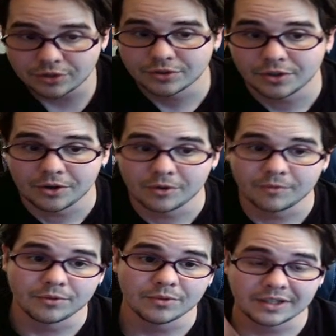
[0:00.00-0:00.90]
So
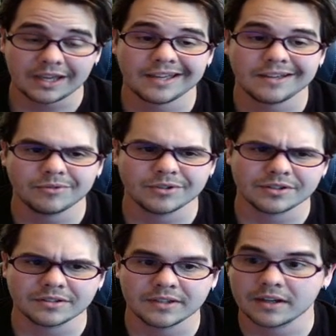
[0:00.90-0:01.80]
if you negate, which
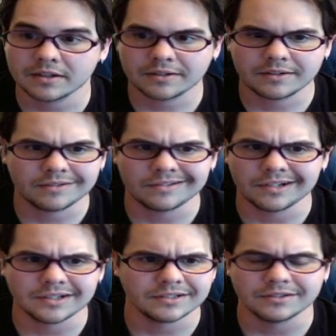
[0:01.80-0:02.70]
this deck
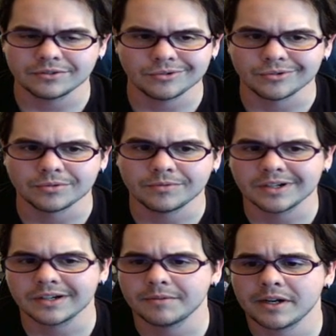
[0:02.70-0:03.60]
doesn't do
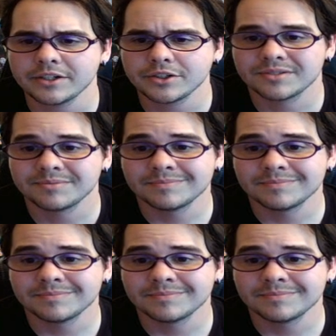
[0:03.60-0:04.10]
very much,